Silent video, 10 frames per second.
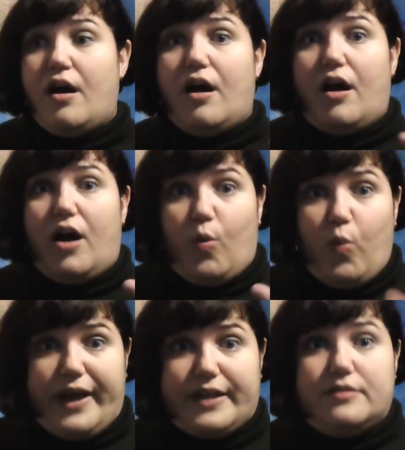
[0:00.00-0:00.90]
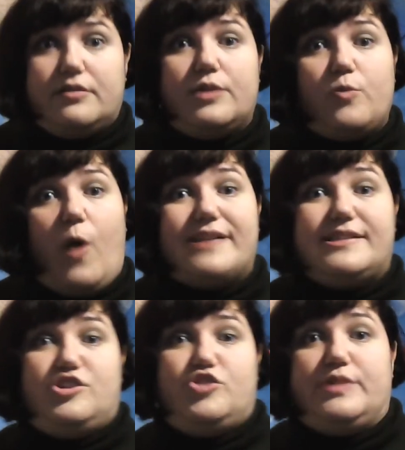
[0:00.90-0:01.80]
When? In what
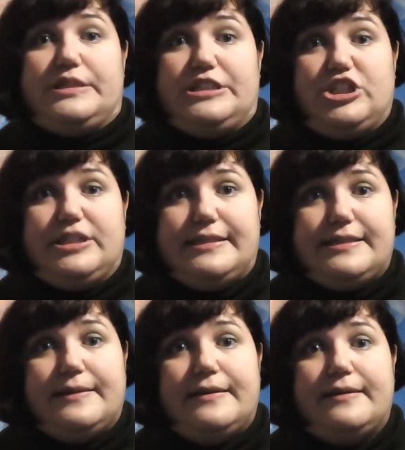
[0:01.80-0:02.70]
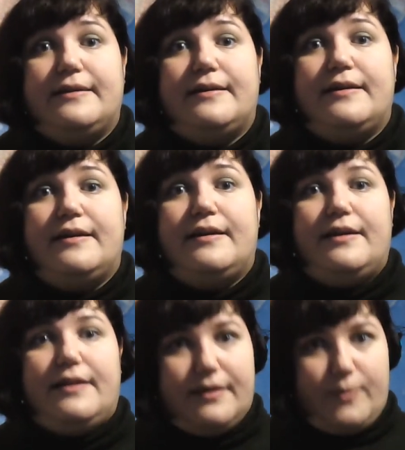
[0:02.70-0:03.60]
situations?
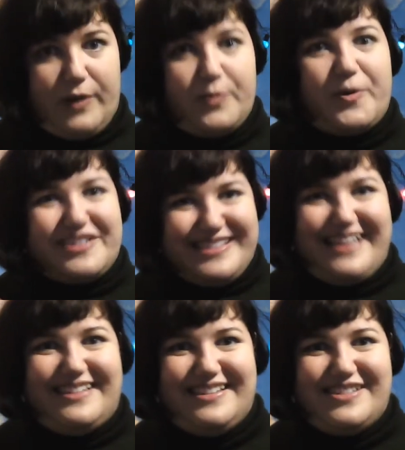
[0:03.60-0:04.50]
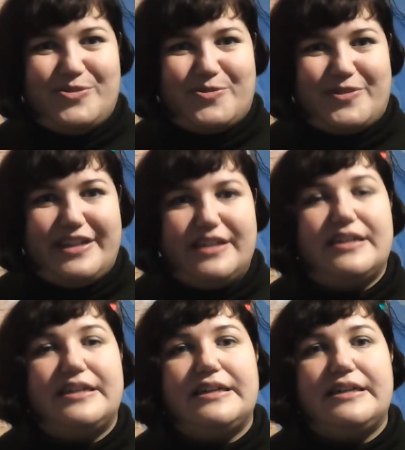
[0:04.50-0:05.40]
When we're telling a story.
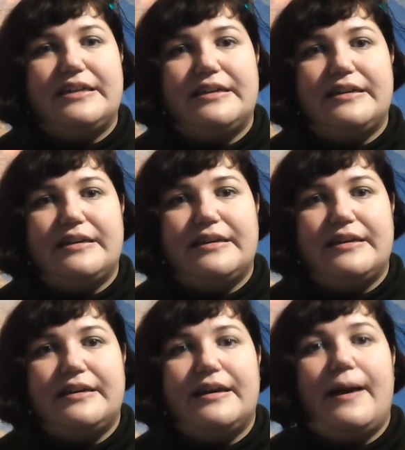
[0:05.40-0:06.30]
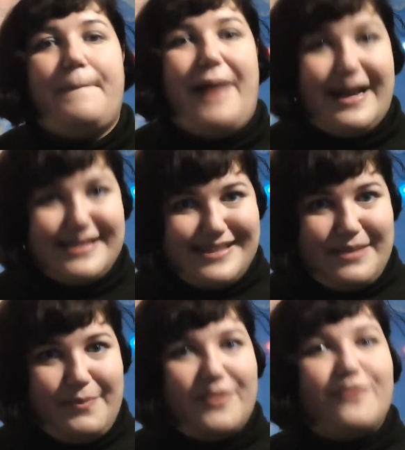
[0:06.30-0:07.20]
Past
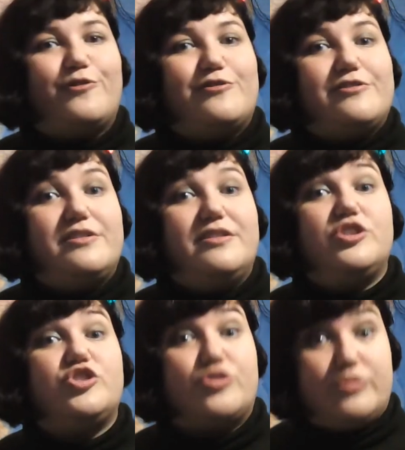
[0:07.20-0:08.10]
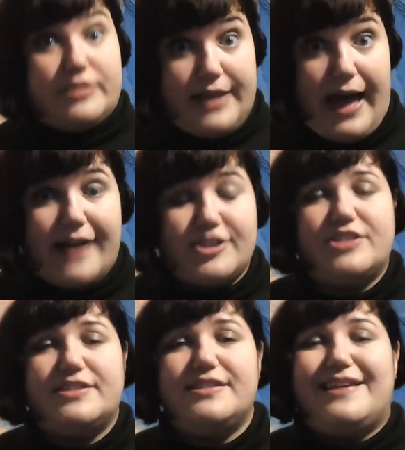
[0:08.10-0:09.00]
simple for short
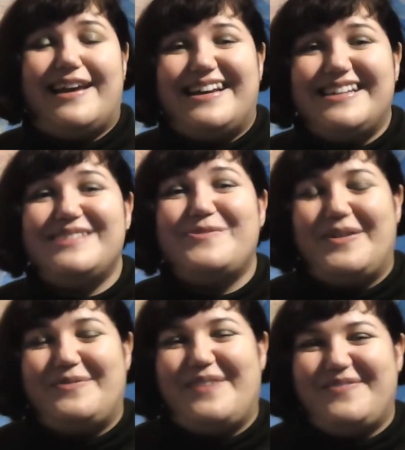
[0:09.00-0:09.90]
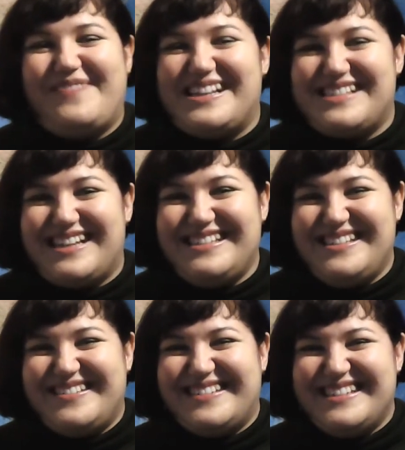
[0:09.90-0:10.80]
actions, yes. What about past
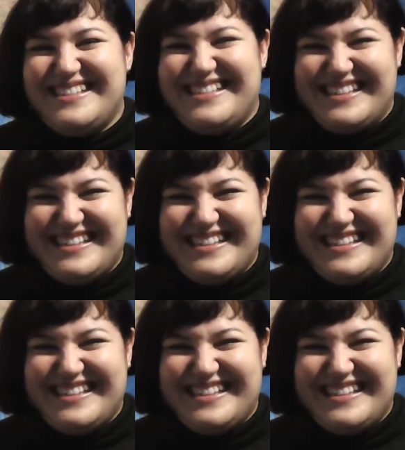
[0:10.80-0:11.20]
continuous?